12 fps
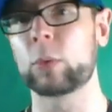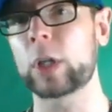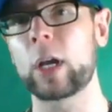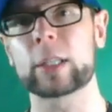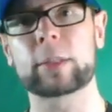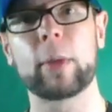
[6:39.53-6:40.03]
It
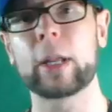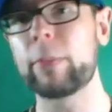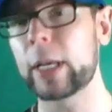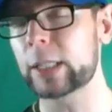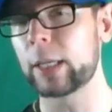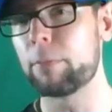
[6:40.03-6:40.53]
was awesome. I
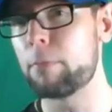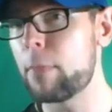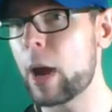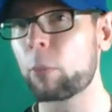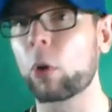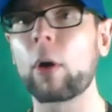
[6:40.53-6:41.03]
basically
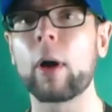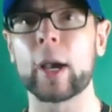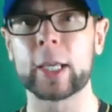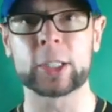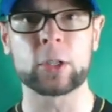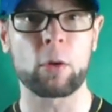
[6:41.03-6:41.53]

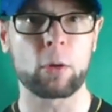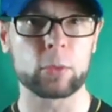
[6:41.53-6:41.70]
memorized